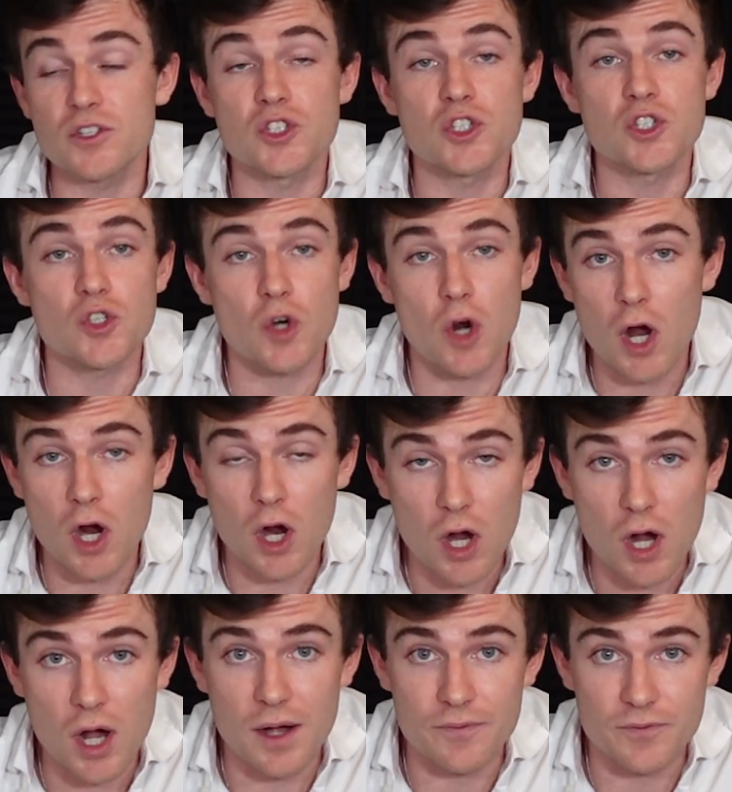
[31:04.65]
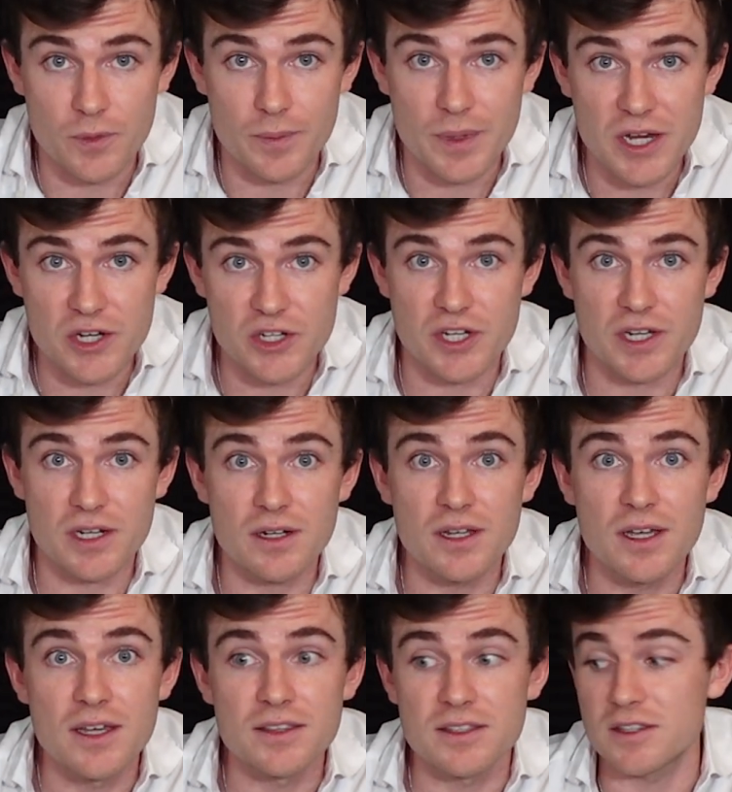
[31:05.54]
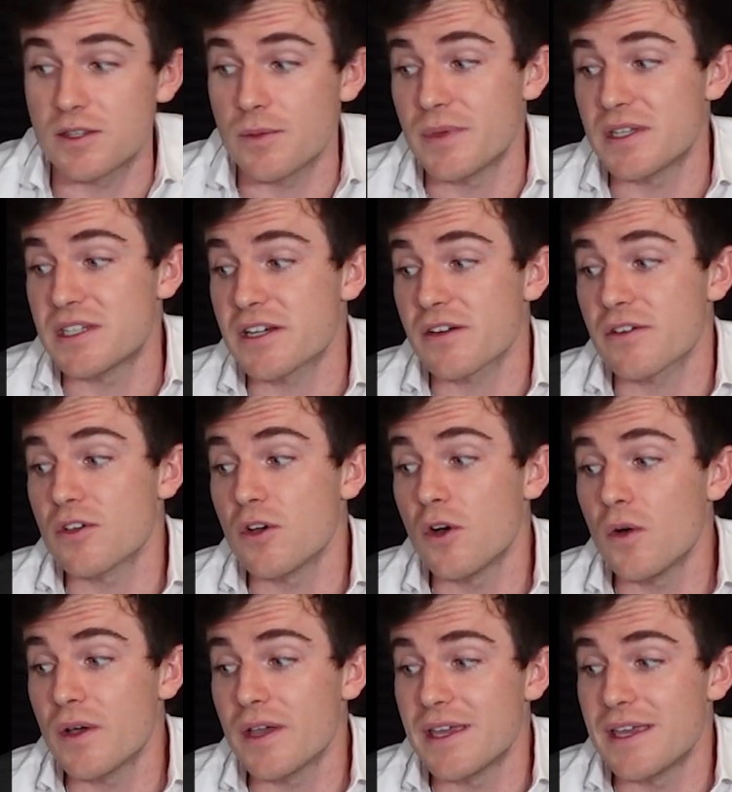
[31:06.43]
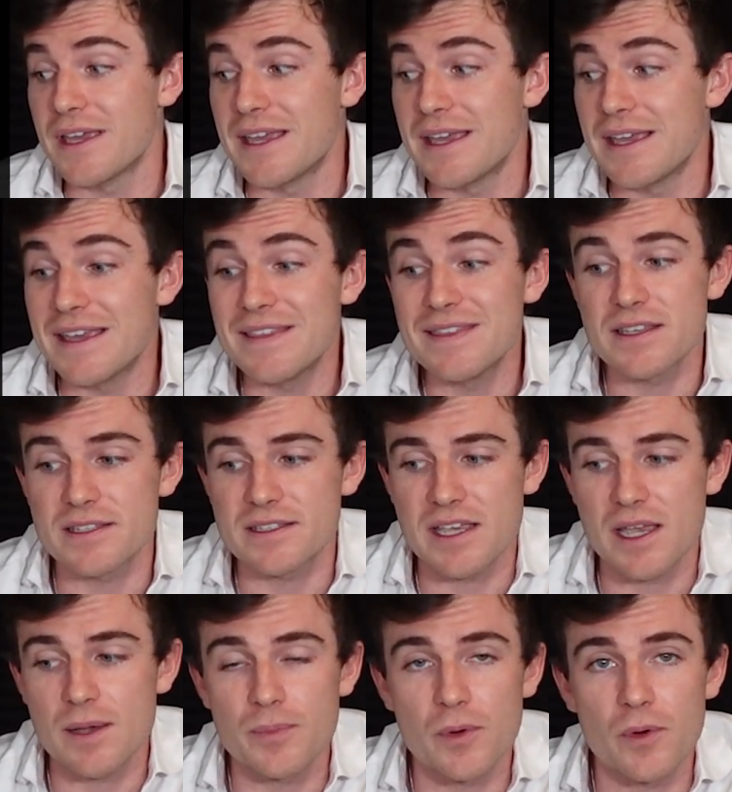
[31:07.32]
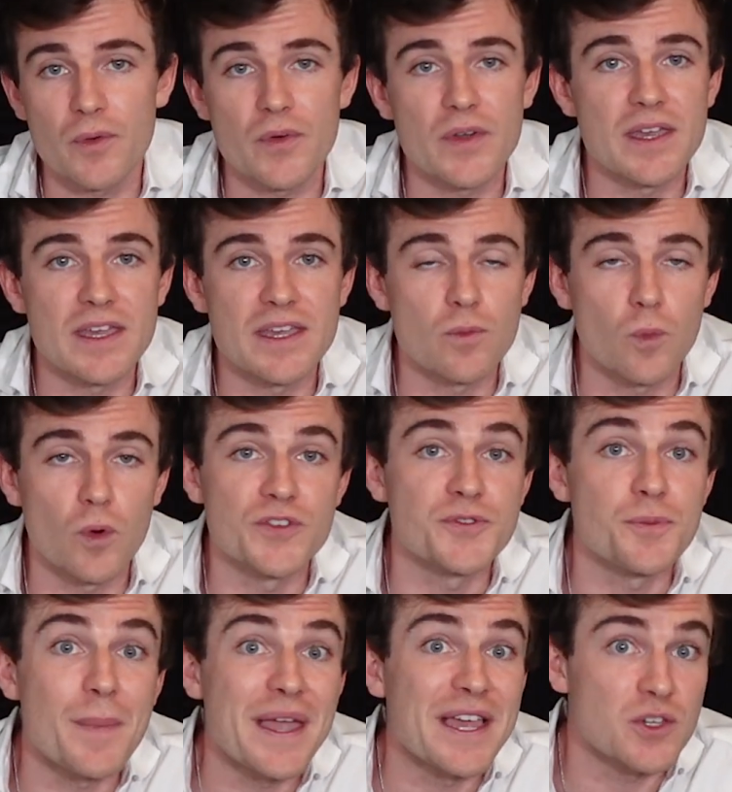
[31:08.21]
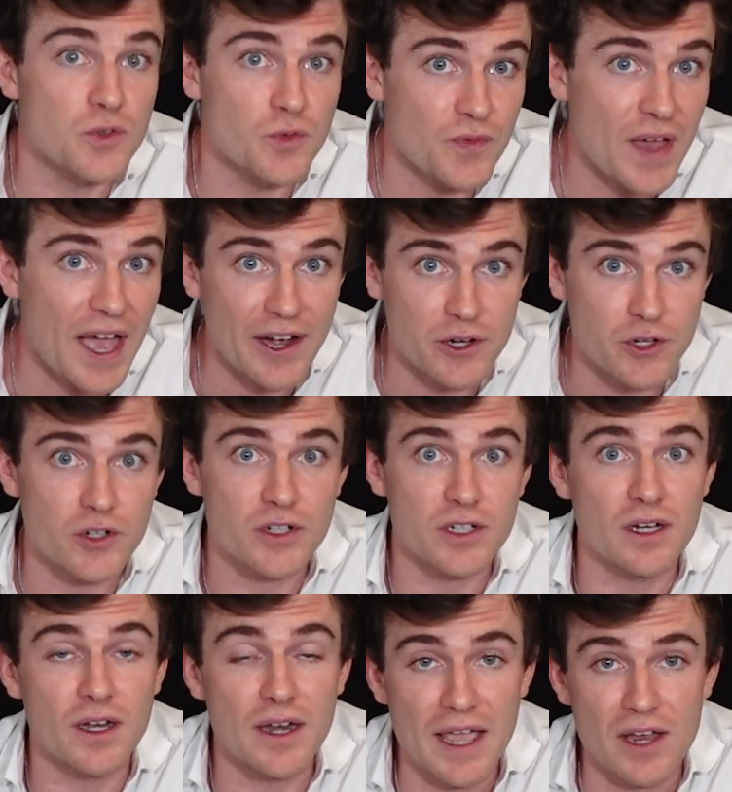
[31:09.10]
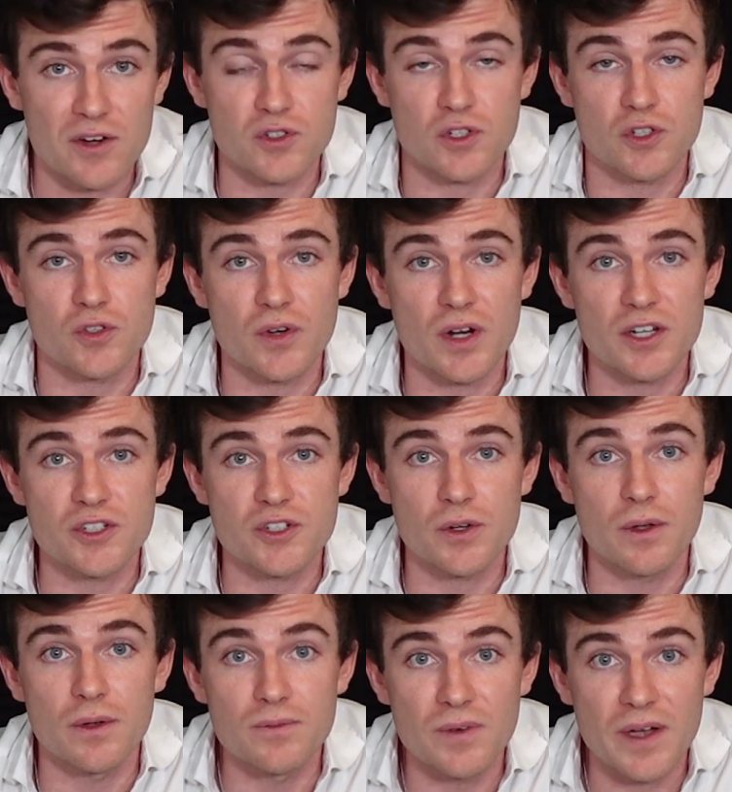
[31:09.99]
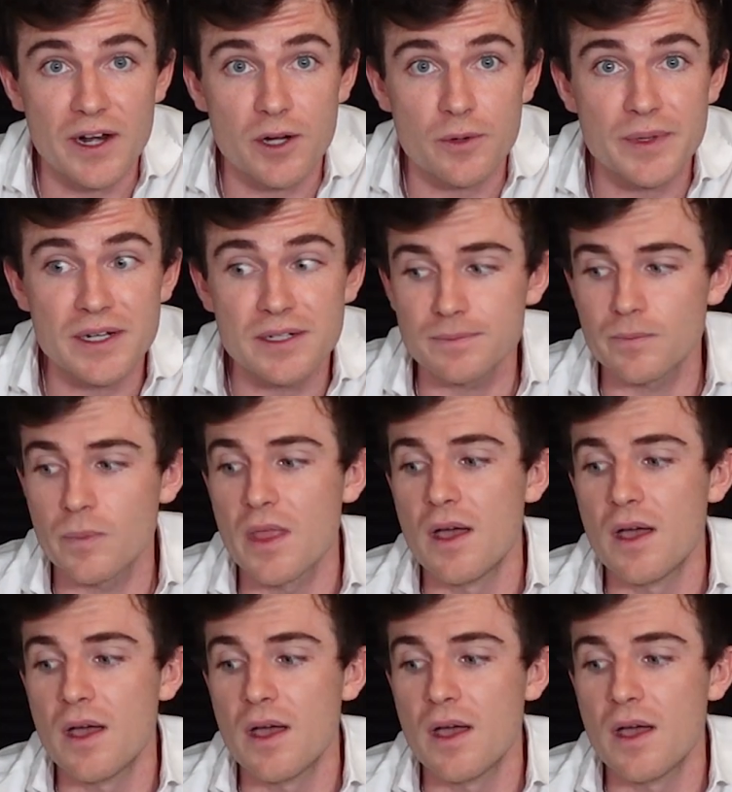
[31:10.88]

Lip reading: strong confirmation that the material in the sample was manufactured in an extraterrestrial environment.